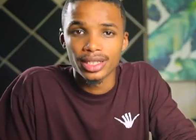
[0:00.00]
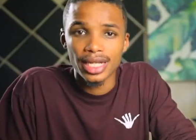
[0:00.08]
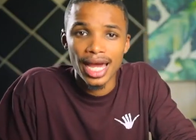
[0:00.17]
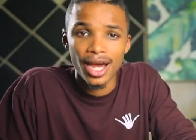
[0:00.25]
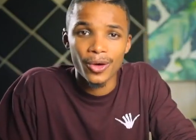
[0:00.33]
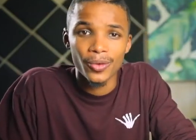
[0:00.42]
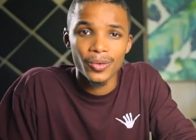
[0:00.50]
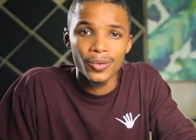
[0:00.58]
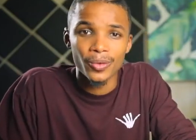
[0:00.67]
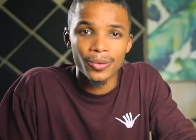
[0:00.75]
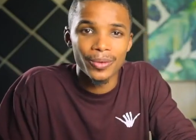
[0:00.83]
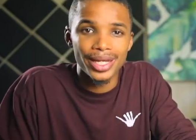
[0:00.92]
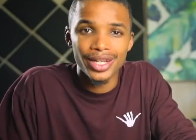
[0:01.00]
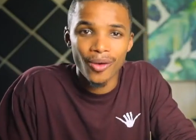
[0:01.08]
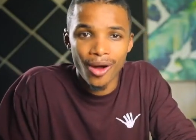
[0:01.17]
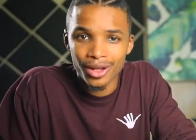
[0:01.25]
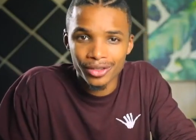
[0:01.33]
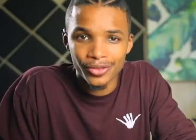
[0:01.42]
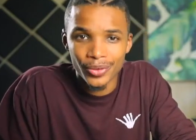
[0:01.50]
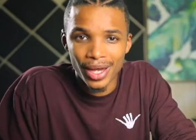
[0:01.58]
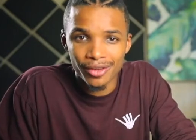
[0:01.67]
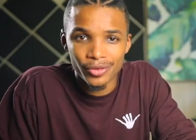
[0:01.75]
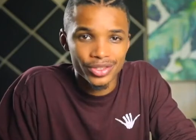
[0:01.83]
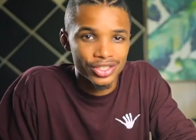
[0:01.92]
Now, we know all of you
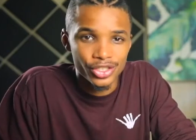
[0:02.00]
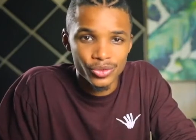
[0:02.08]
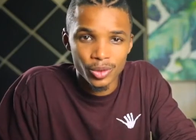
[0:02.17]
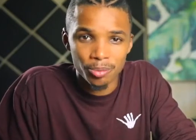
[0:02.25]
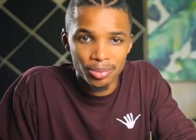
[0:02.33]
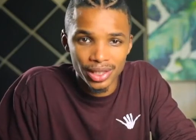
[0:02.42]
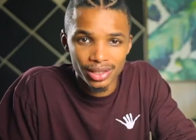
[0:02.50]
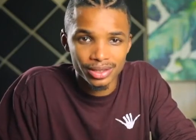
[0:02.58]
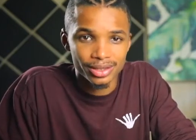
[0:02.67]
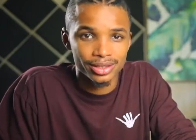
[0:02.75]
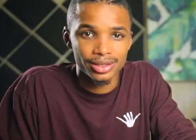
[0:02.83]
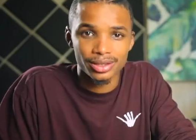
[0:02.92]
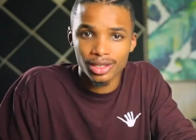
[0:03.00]
have residual bills,